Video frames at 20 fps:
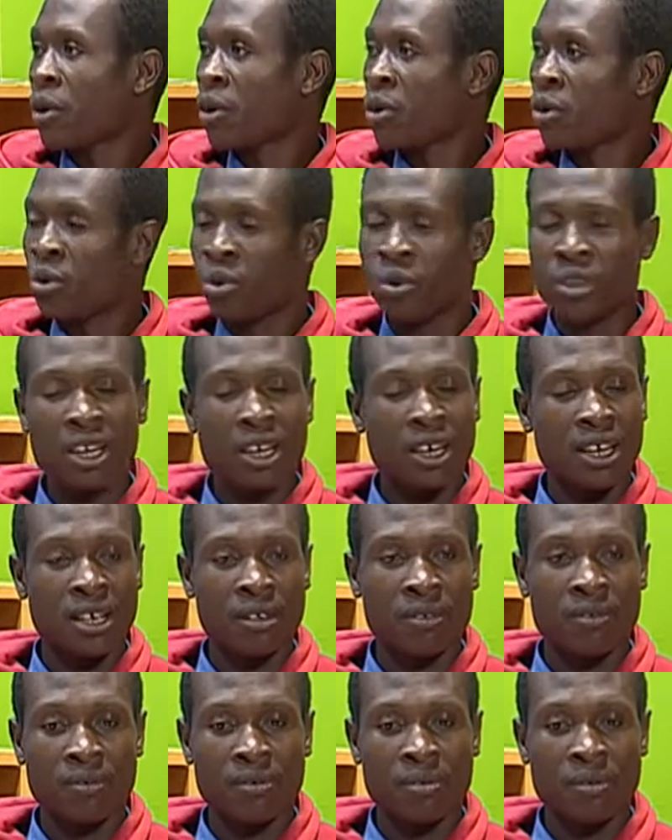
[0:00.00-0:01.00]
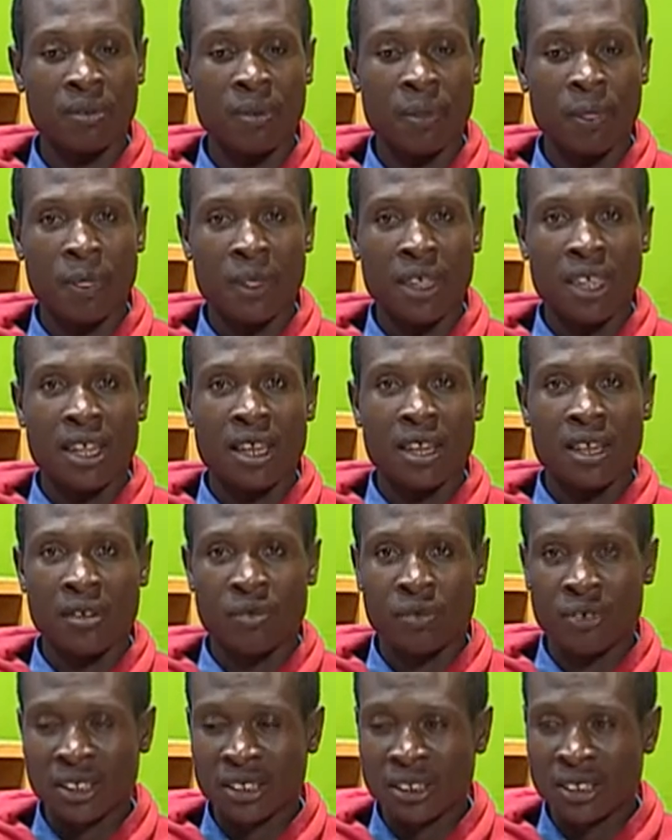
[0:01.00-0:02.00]
you do in life. The
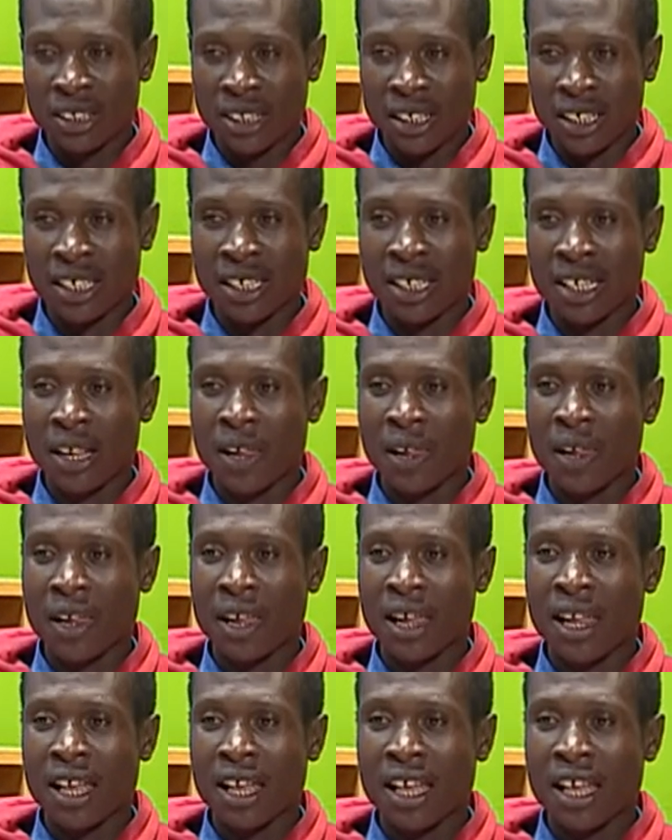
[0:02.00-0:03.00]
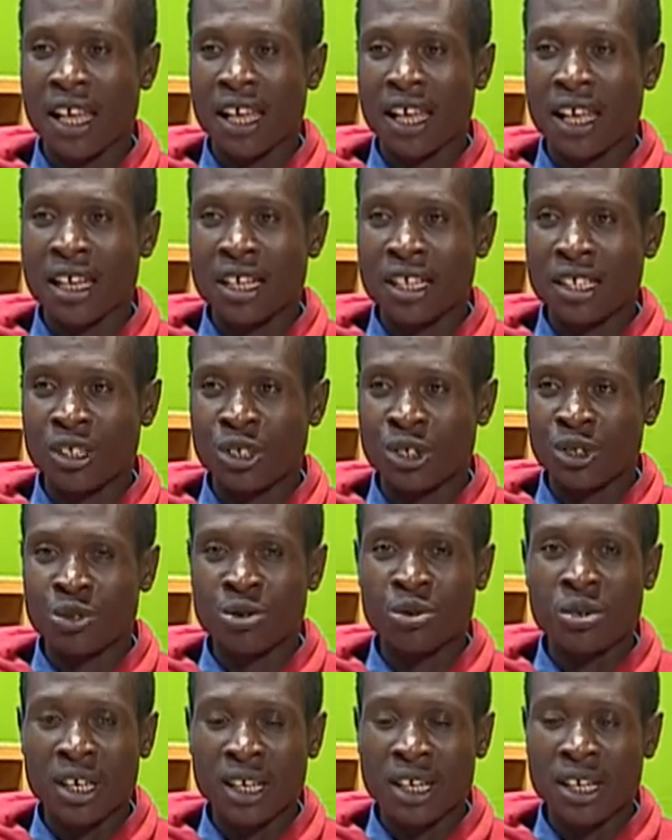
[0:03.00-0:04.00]
first thing,
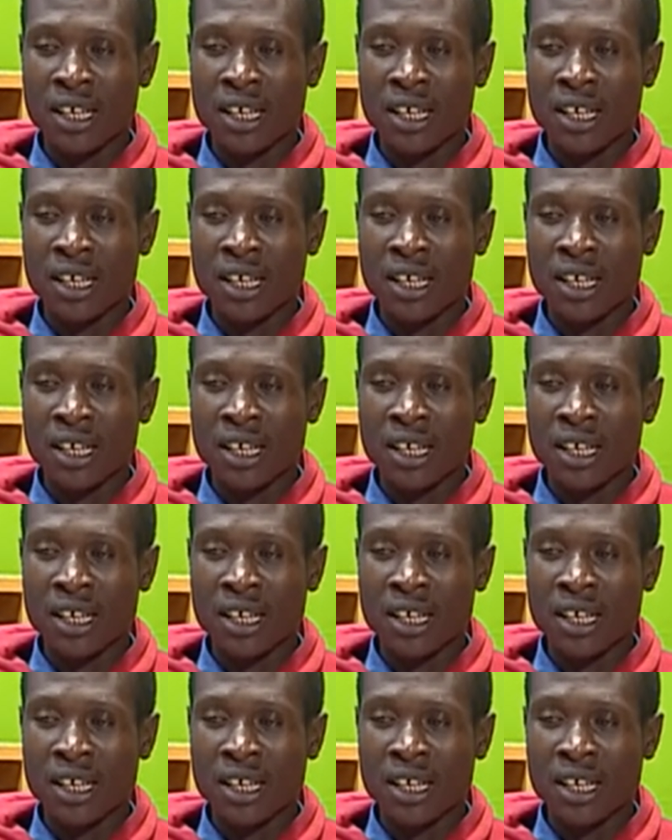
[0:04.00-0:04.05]
jijue,